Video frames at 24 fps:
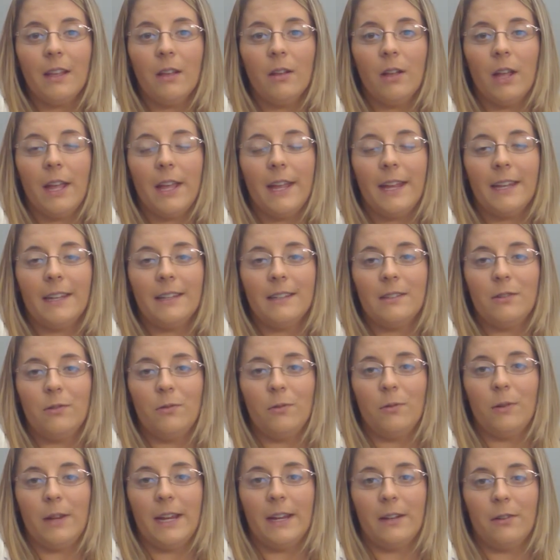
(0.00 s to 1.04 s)
and
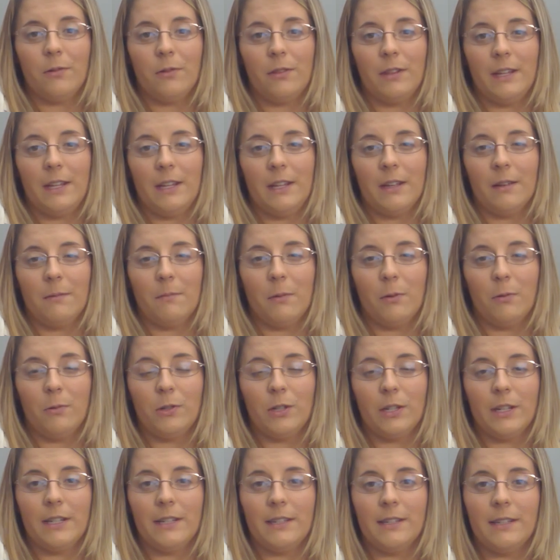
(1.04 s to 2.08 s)
to handle the
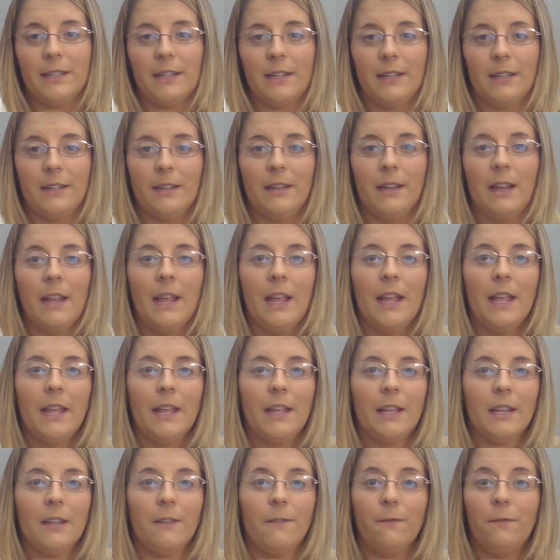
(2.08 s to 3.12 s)
emotions and
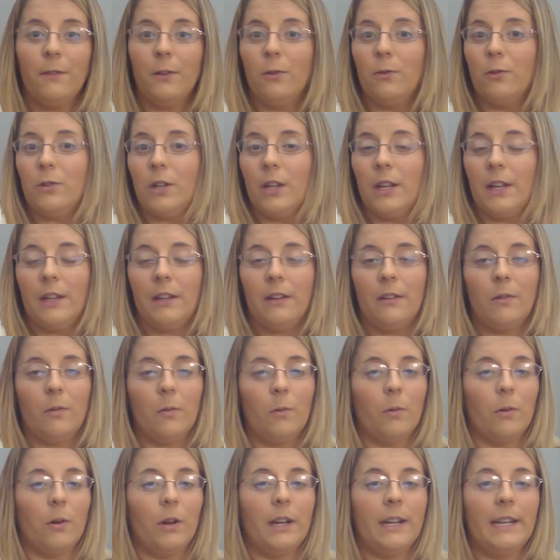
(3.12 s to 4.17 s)
confusion
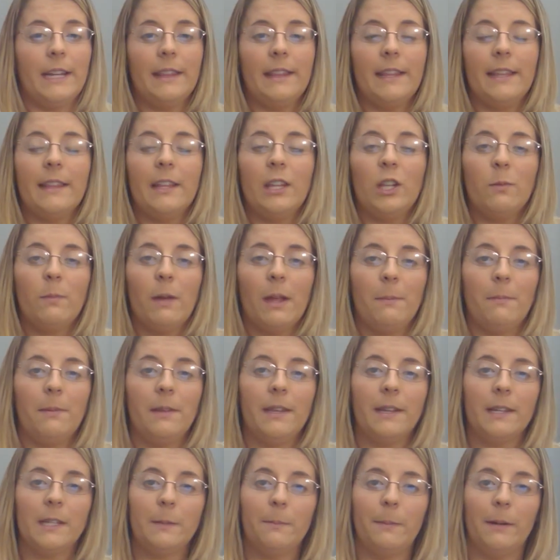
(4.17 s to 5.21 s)
or anything that you might be
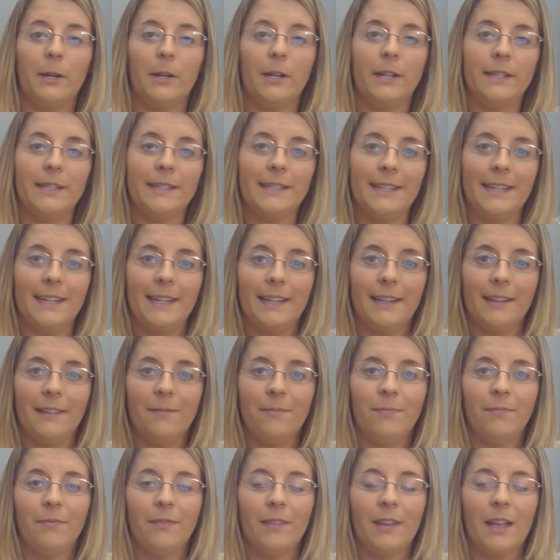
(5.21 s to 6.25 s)
experiencing
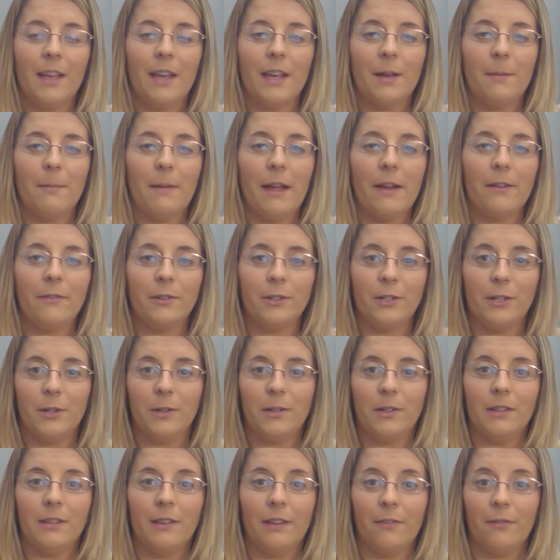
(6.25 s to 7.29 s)
after your
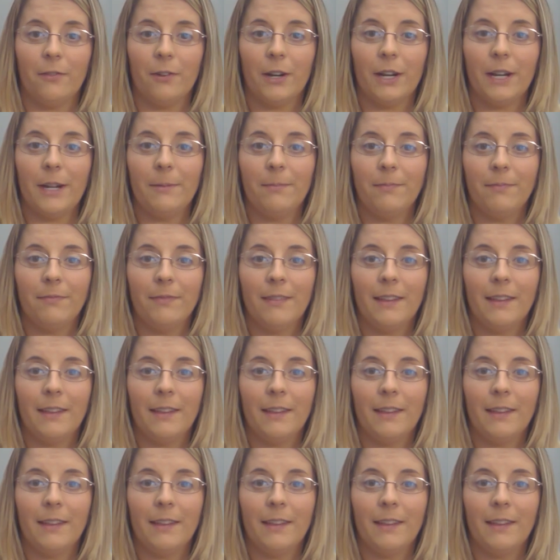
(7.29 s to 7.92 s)
delivery.